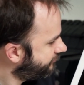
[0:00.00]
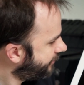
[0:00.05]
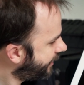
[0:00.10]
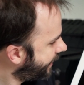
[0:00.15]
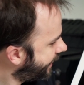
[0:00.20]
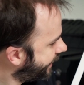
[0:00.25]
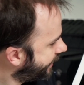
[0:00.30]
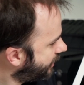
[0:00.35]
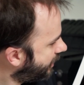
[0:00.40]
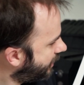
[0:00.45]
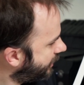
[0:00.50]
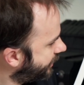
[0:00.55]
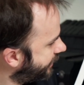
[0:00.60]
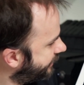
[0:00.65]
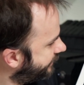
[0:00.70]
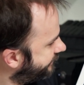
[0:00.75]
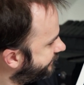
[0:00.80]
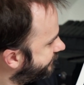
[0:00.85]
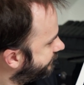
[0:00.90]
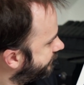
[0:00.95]
really kind
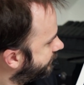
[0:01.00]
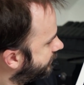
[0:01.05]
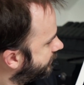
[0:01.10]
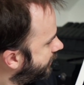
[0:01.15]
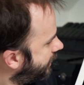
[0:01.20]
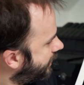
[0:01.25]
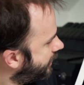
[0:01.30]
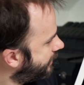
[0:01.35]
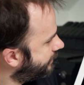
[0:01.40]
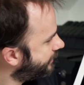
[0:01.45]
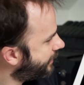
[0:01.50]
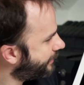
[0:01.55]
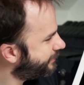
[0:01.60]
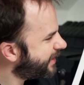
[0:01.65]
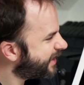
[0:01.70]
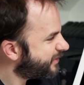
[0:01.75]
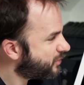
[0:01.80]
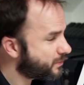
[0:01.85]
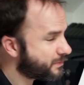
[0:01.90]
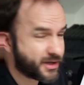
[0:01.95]
of um, a
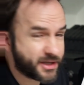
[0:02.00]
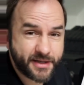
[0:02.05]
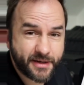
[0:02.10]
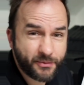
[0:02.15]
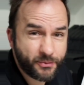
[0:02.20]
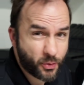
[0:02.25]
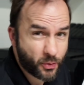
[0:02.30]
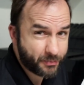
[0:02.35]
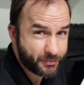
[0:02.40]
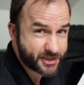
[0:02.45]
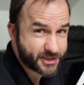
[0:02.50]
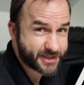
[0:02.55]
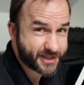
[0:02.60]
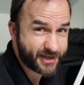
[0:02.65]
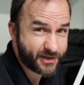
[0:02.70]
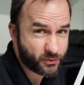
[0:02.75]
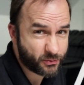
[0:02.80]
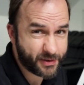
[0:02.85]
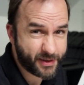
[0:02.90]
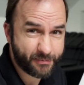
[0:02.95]
bit almost almost
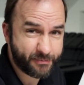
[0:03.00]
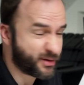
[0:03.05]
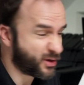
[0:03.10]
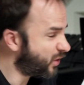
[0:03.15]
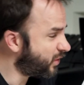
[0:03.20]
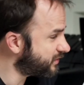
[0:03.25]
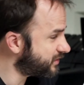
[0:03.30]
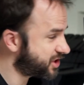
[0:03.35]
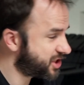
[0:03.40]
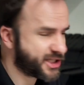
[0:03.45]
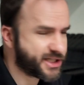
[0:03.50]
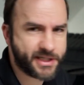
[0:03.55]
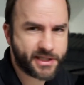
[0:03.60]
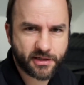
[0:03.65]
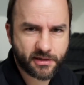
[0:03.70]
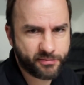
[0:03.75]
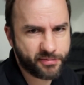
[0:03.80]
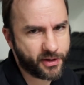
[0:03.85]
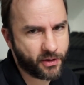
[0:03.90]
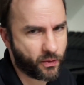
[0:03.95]
a little bit blotchy
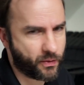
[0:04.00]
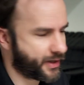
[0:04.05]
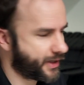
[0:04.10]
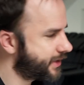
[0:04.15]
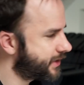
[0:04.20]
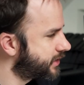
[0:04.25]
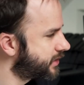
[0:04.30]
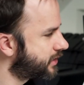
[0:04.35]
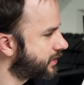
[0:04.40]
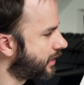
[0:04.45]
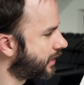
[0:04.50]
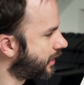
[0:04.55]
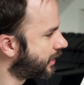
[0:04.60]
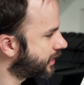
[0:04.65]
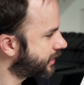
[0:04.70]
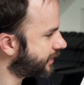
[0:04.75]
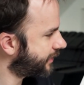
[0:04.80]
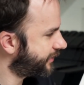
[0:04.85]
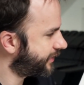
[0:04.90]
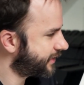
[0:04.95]
to be honest
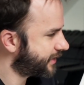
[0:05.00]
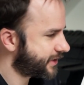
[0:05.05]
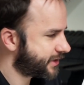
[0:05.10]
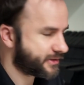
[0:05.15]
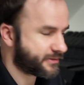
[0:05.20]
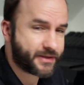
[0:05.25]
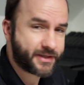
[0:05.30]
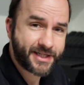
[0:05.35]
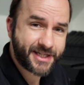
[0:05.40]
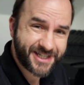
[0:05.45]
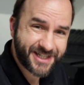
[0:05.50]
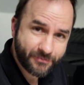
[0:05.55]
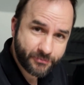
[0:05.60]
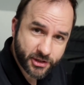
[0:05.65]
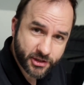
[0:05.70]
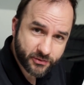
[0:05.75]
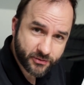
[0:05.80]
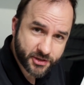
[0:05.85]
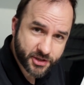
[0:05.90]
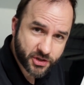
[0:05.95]
because I think this this
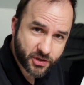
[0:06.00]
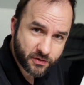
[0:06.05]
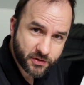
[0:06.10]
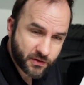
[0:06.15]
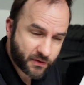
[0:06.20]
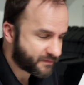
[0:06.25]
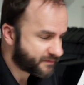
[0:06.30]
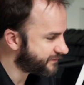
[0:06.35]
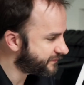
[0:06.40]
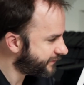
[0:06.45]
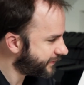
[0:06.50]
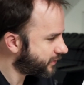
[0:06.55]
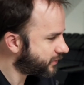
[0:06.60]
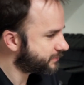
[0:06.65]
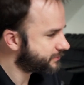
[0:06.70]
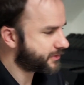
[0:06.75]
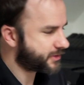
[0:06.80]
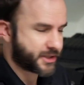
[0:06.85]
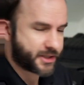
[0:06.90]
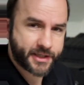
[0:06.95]
image was shot on
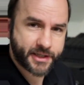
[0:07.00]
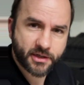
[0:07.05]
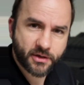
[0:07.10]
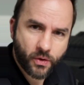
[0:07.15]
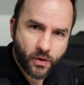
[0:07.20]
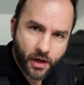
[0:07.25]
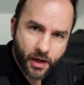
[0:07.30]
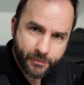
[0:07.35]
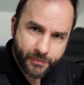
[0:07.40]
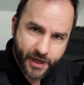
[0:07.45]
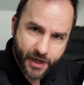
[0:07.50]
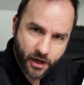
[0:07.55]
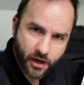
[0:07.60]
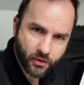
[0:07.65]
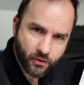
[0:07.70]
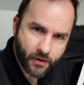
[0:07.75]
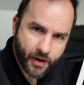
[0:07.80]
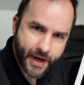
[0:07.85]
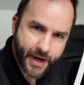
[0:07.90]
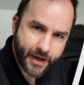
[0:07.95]
film so there's quite a bit of
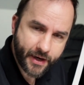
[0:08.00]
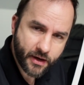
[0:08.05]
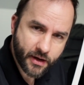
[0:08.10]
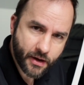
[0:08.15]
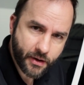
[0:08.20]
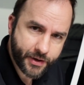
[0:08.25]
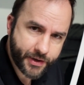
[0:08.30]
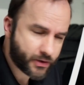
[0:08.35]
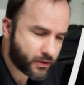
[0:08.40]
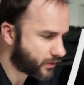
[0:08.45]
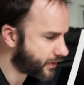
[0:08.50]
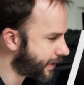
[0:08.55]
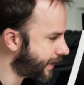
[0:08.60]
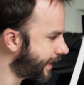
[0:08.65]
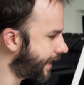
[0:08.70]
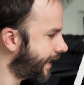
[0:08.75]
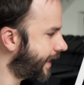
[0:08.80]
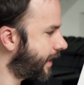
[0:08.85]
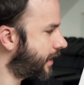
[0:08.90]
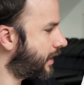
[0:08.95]
grain going on
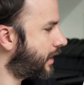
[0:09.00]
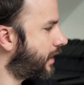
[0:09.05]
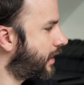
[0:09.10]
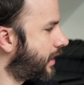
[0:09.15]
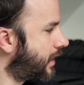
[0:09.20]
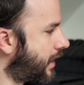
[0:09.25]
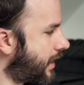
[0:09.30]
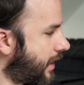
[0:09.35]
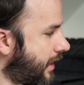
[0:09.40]
in here